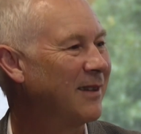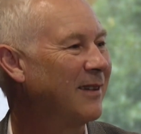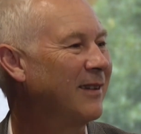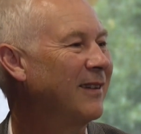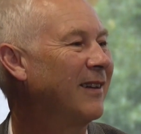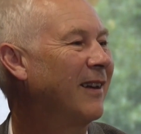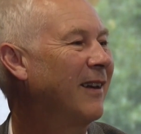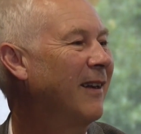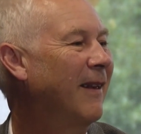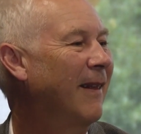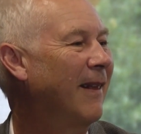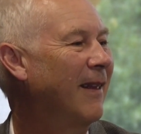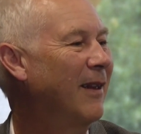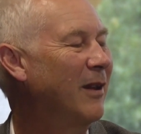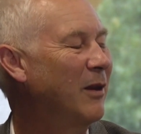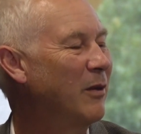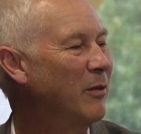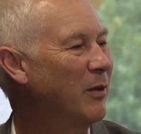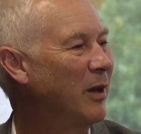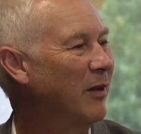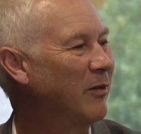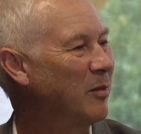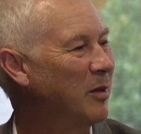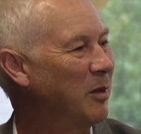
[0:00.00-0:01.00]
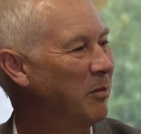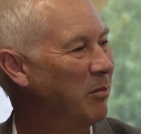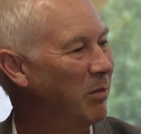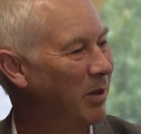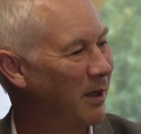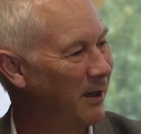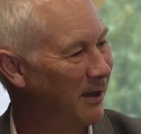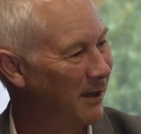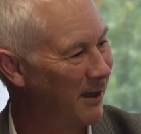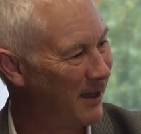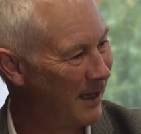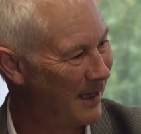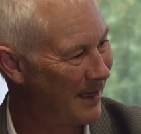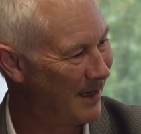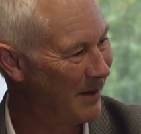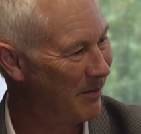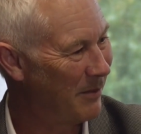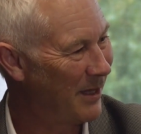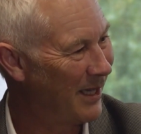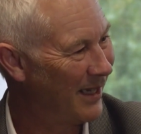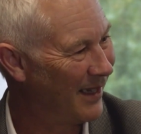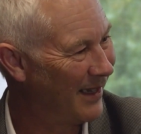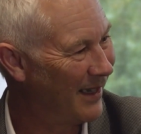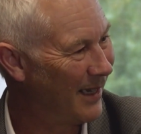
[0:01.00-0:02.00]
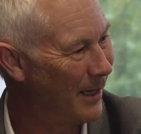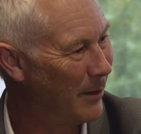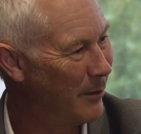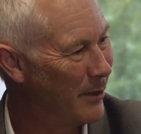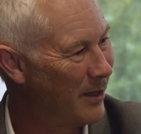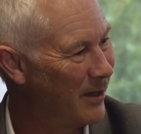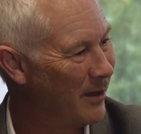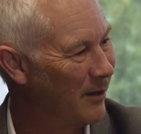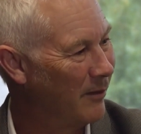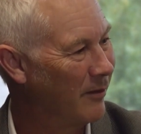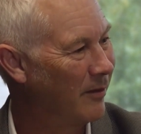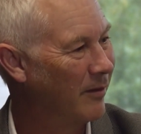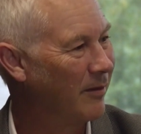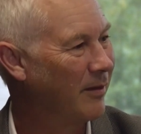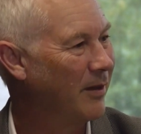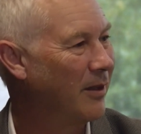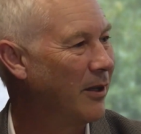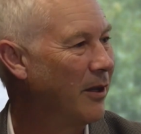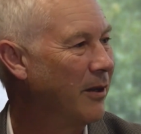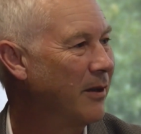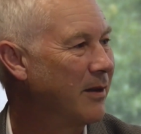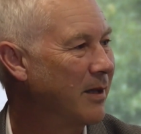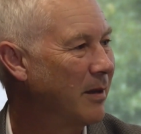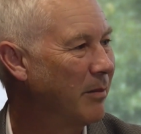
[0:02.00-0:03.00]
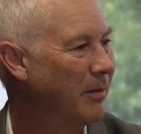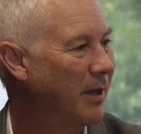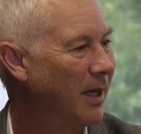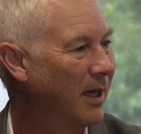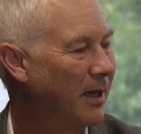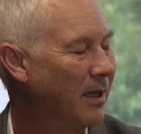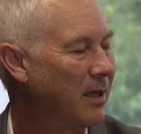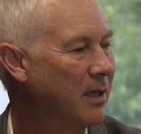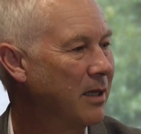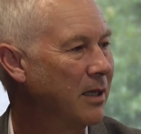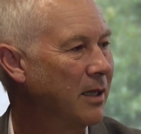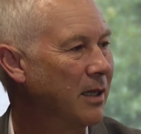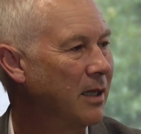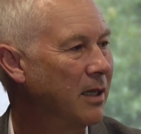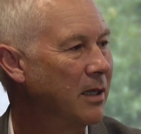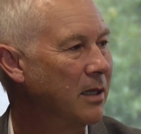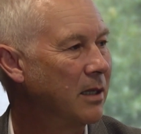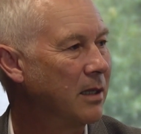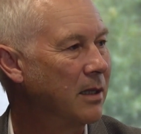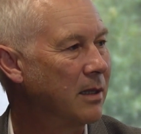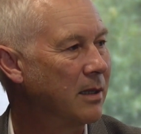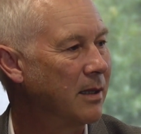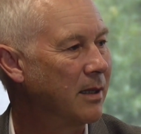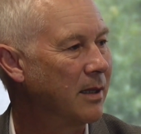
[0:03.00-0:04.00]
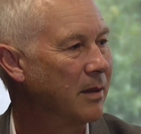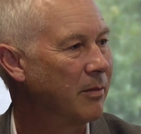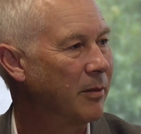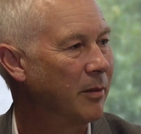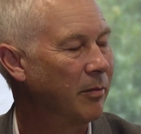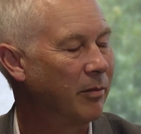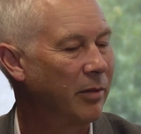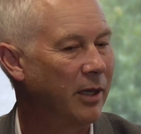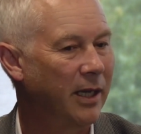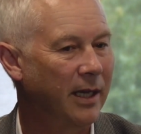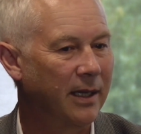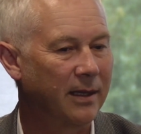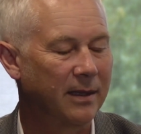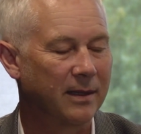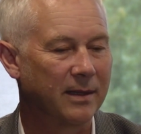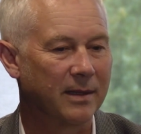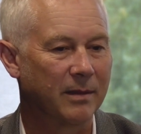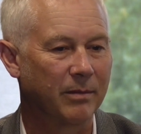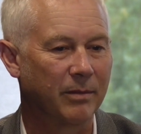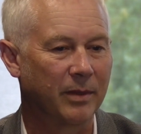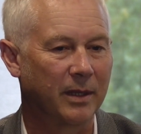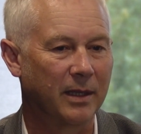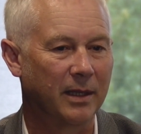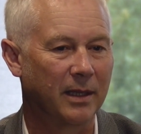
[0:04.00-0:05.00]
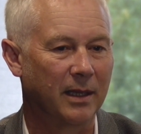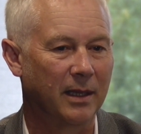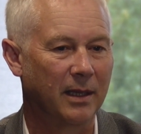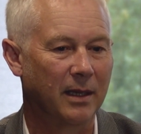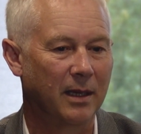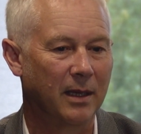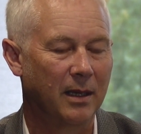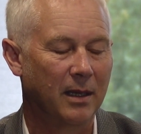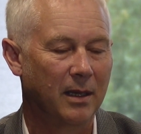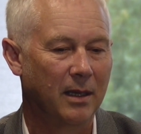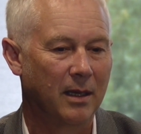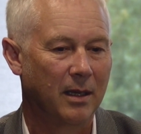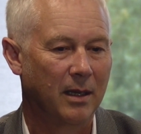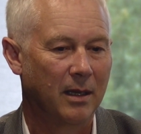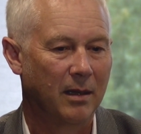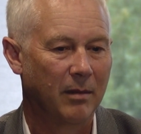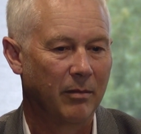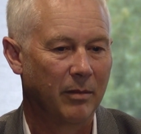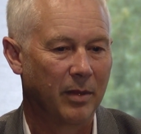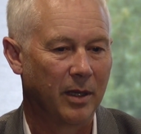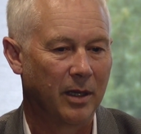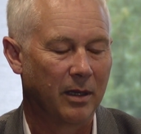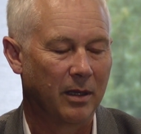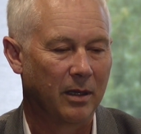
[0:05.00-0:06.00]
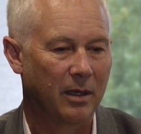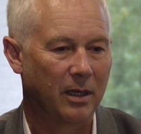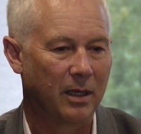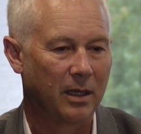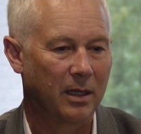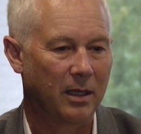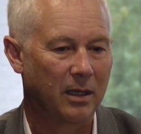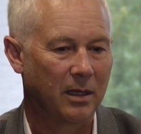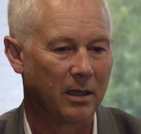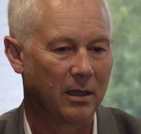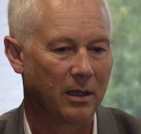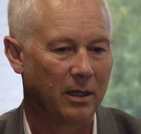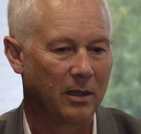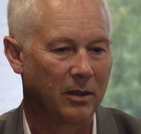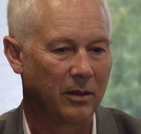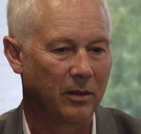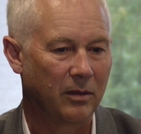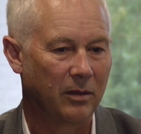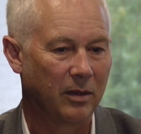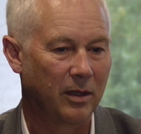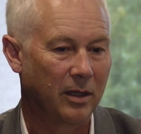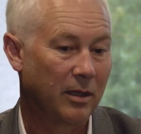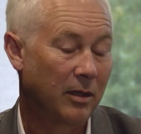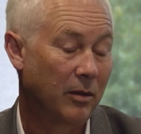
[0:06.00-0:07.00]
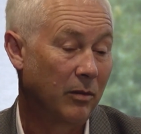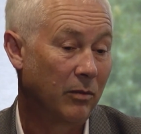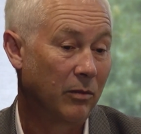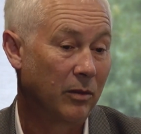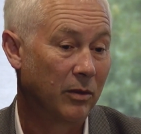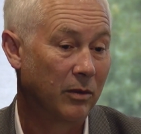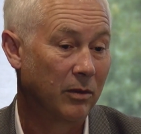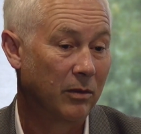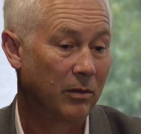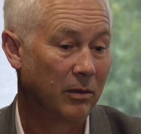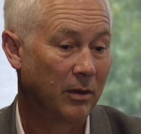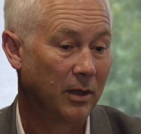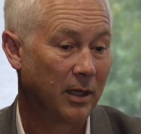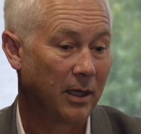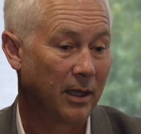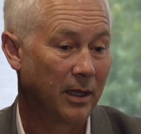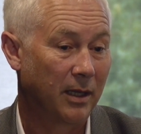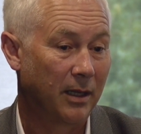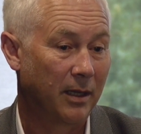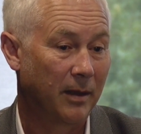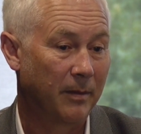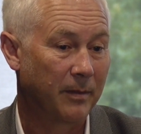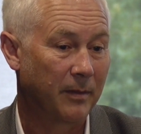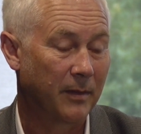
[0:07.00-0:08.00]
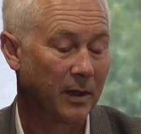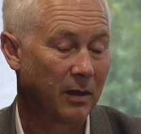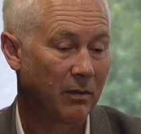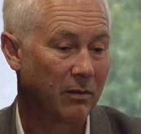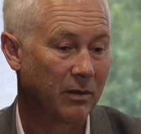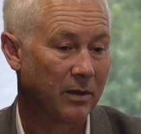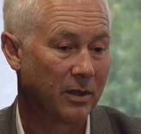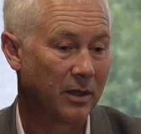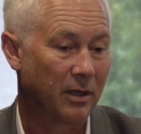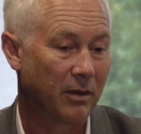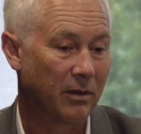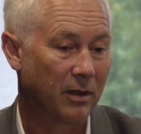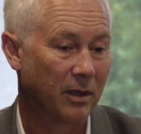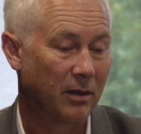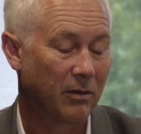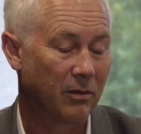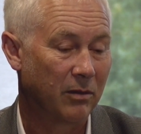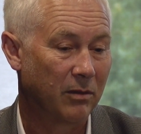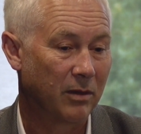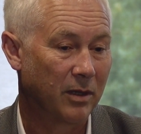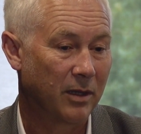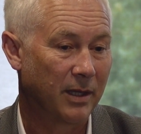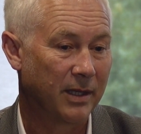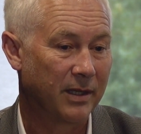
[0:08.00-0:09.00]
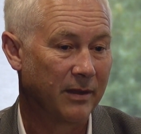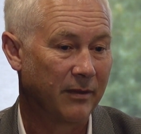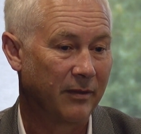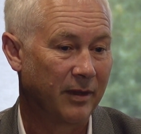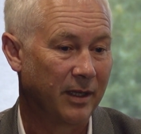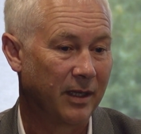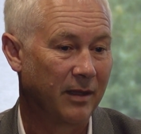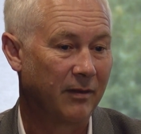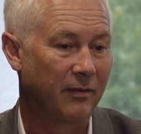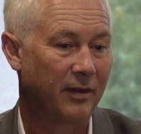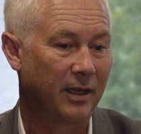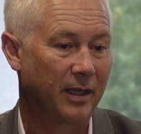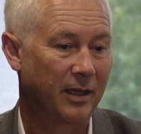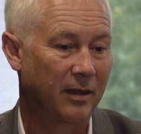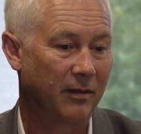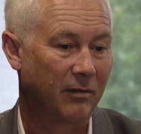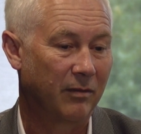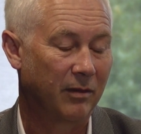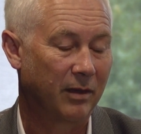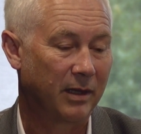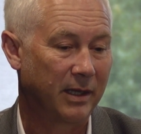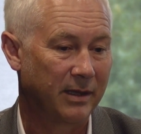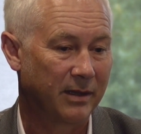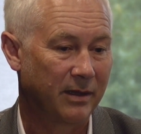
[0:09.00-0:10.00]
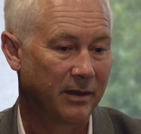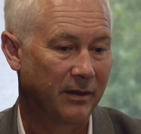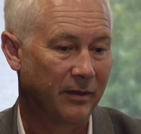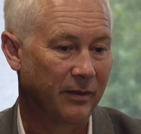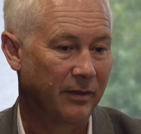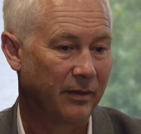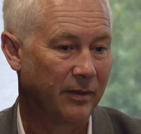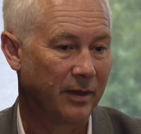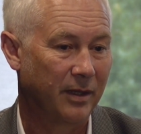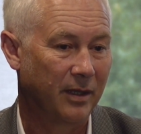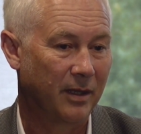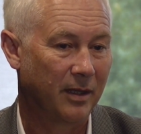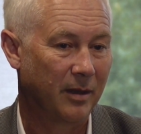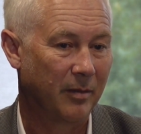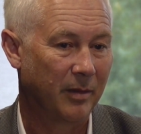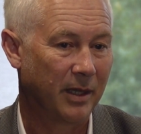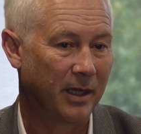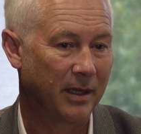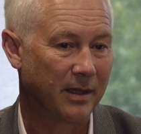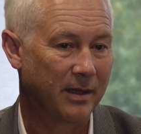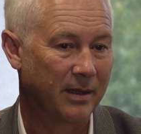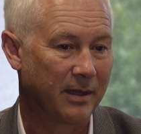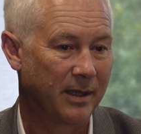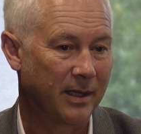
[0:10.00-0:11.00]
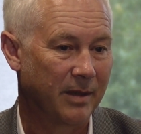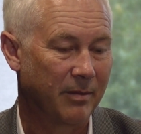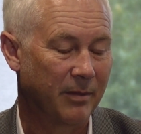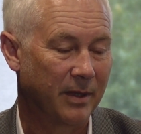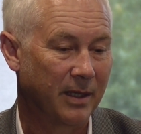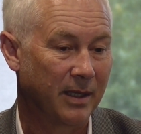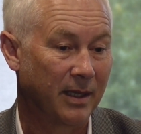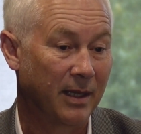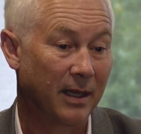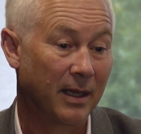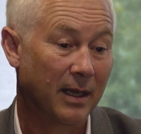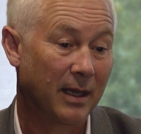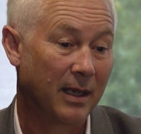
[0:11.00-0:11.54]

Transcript: So we have to be polite about how we give notice about a change in assessment practice. But I do think it will result in all kinds of innovative ways of thinking about assessment.